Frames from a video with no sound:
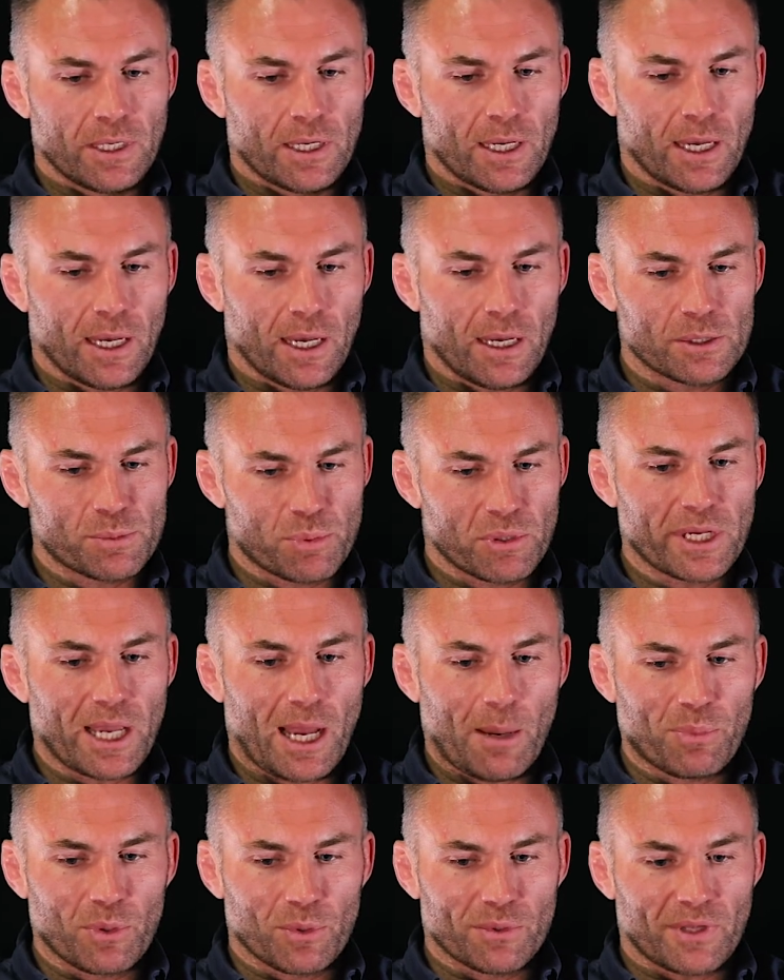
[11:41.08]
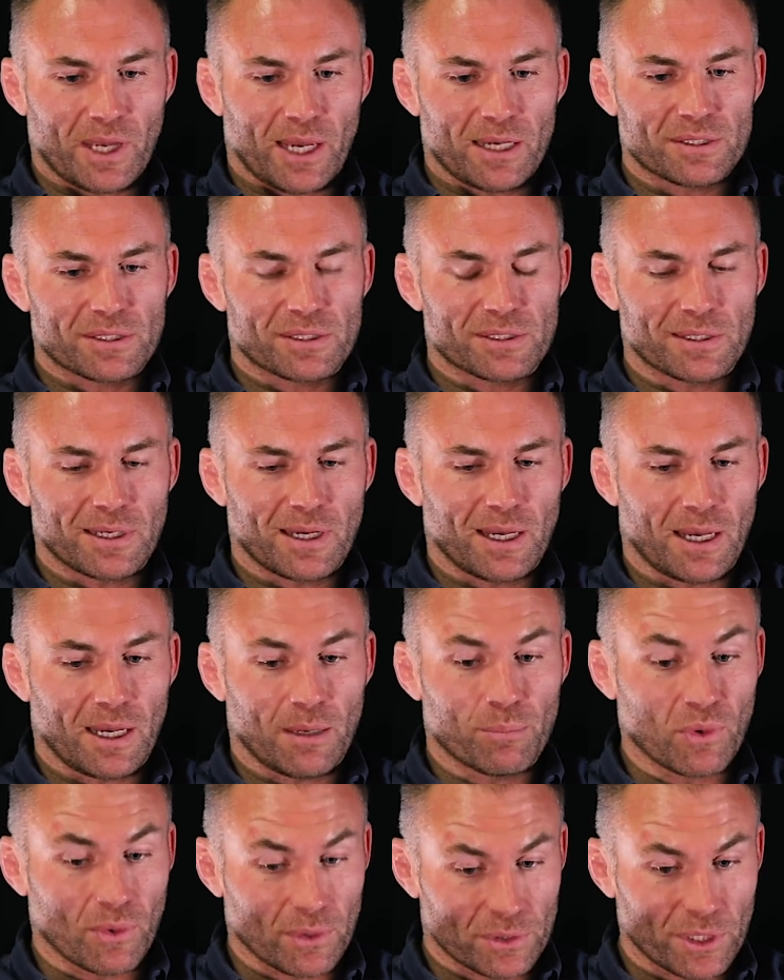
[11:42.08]
I was pretty happy with
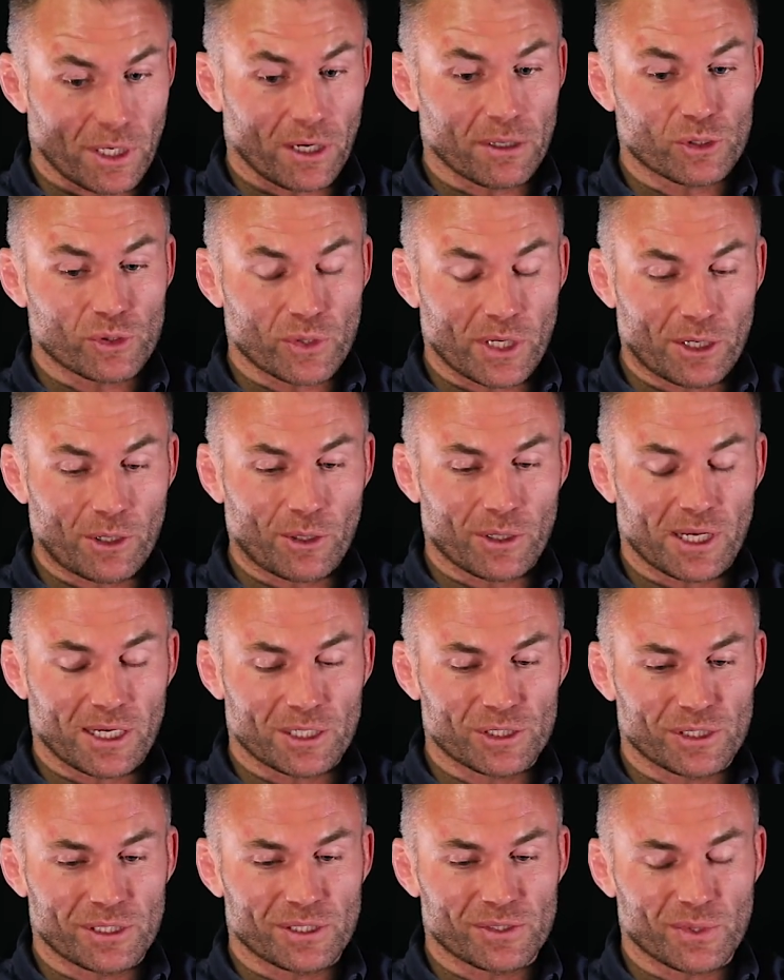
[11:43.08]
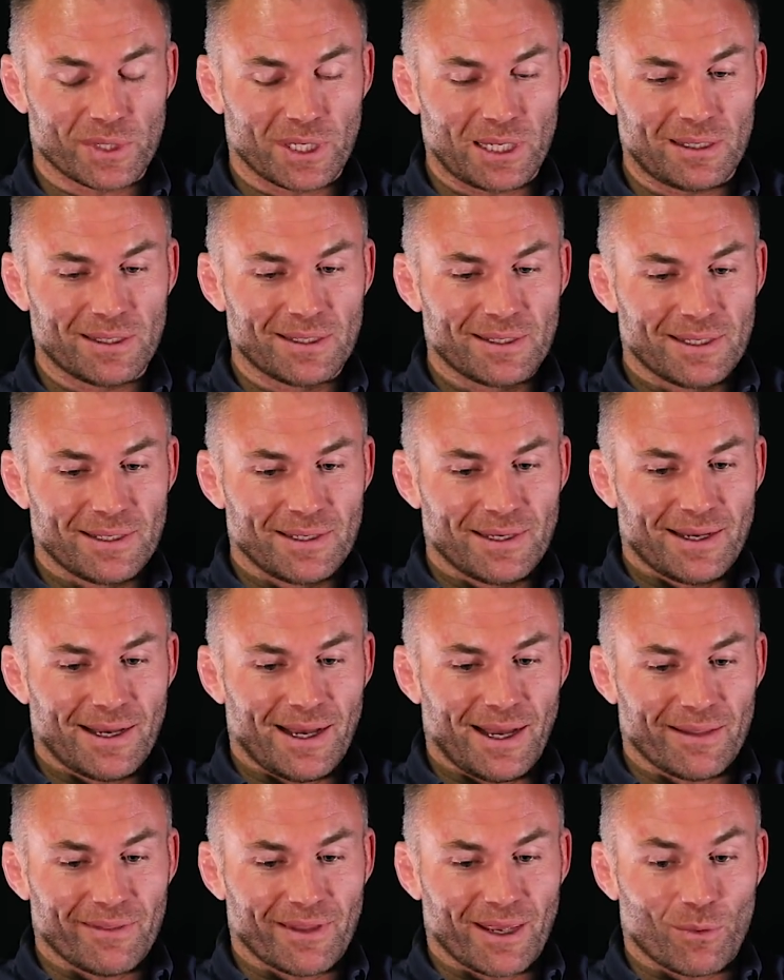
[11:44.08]
that. Broke the Irish record actually as well,
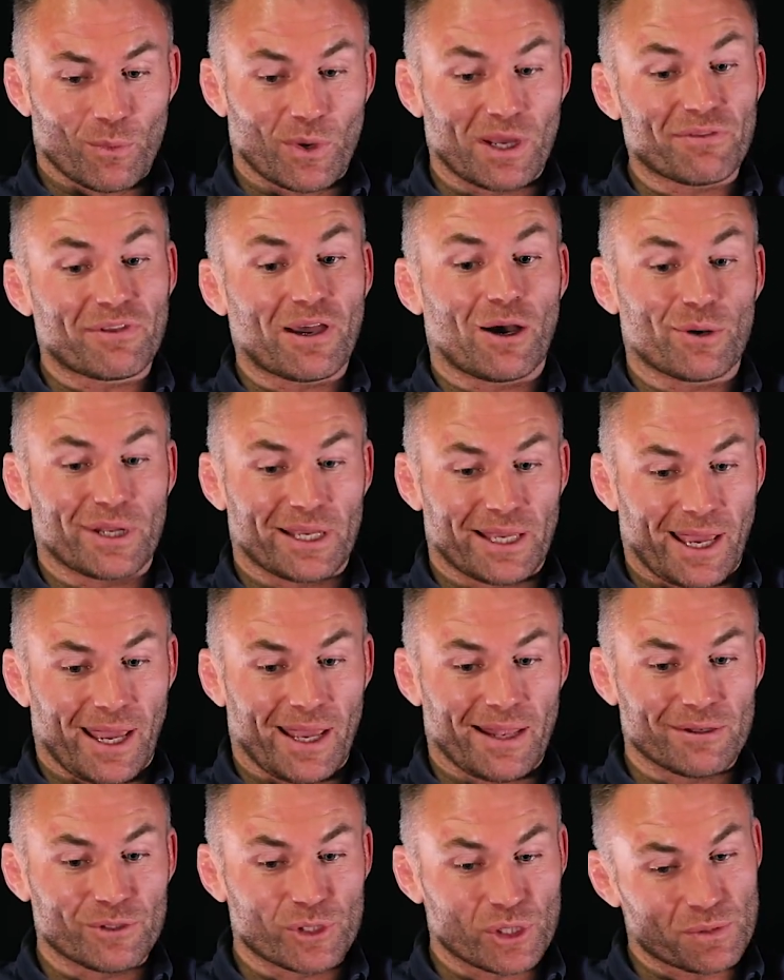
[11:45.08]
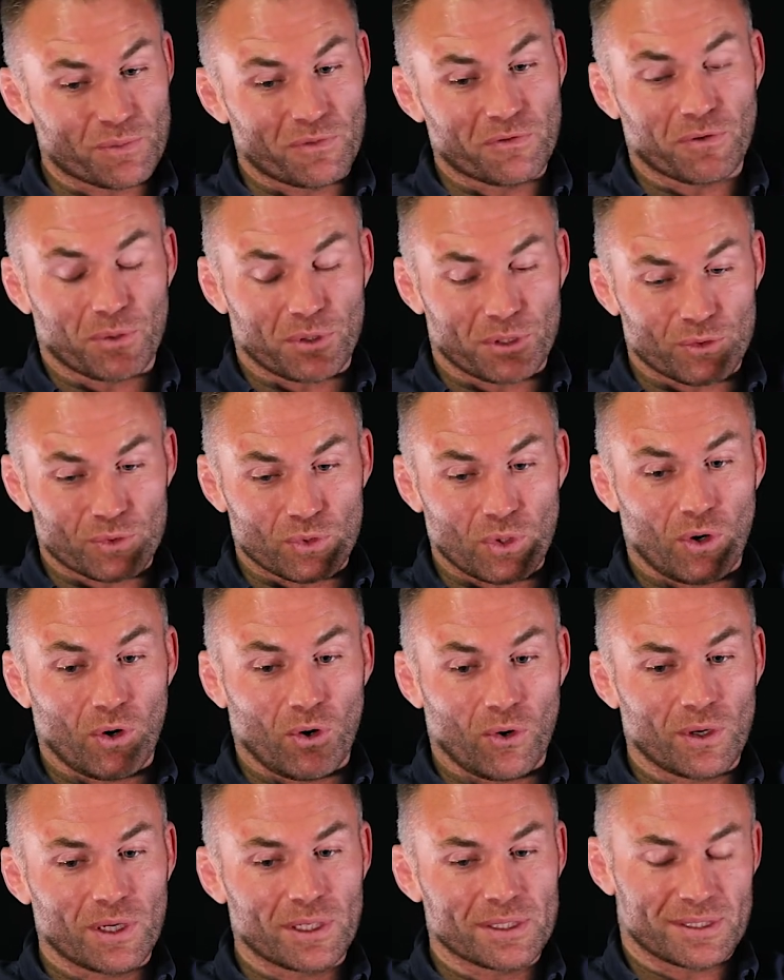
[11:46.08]
and then went down again just before the
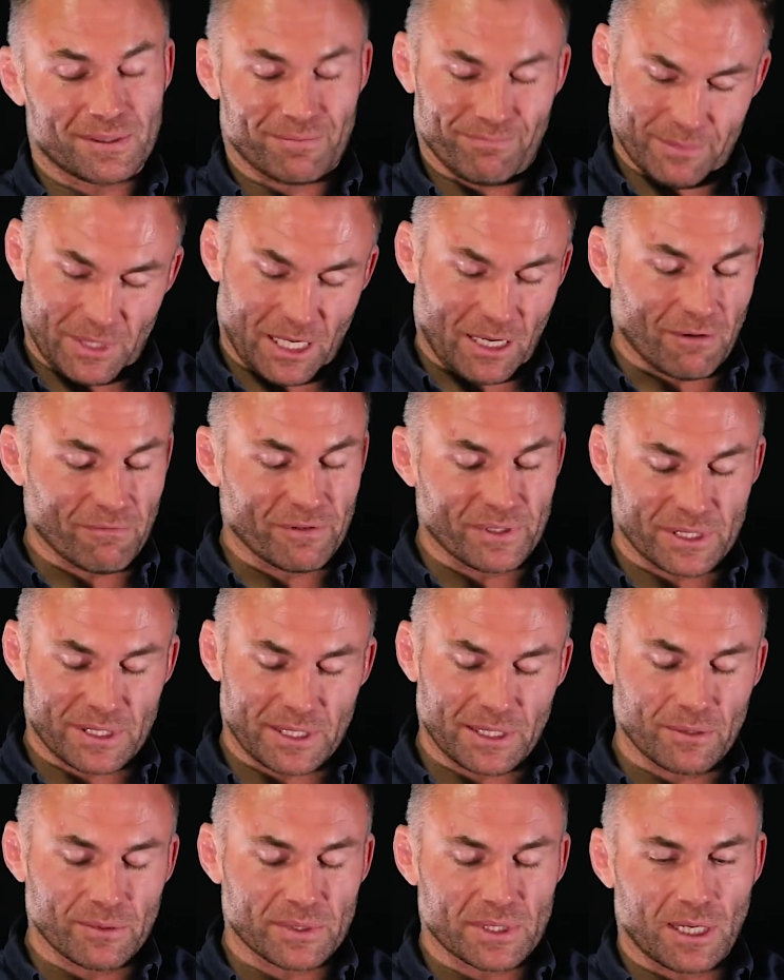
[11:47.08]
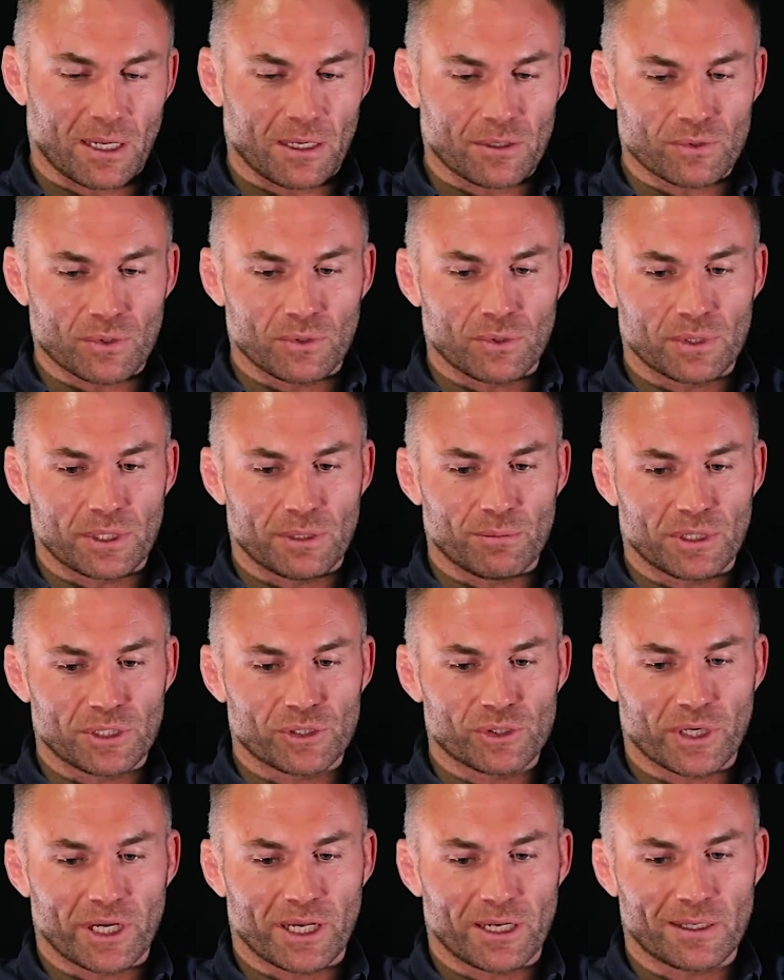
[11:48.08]
row, because obviously there was a lot of rowing in my
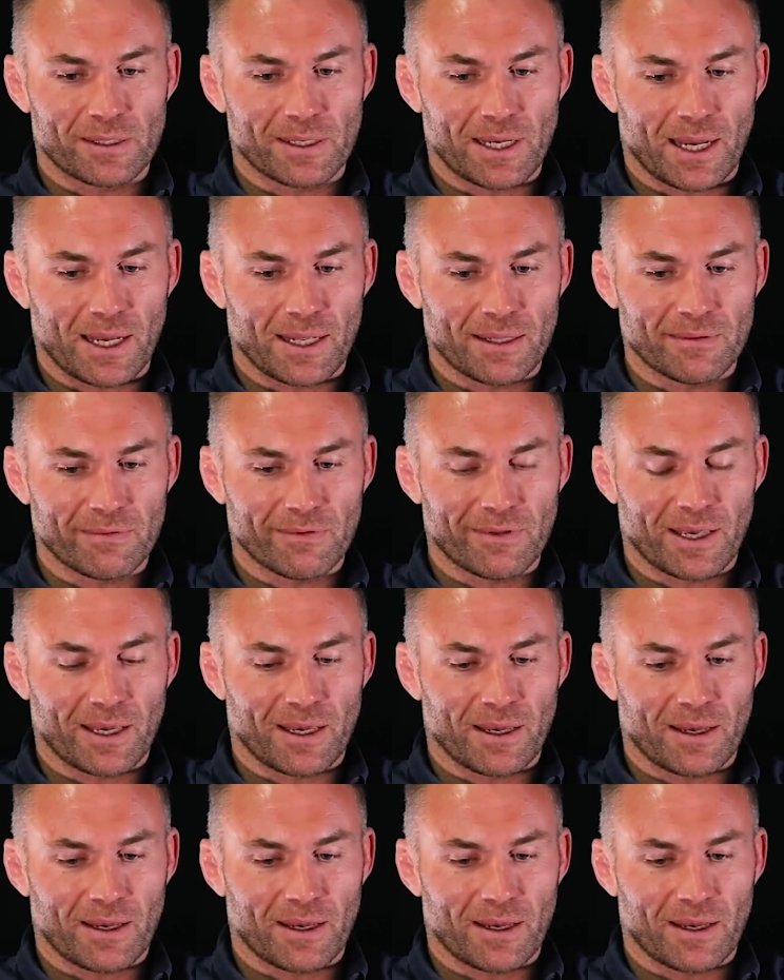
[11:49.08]
training. And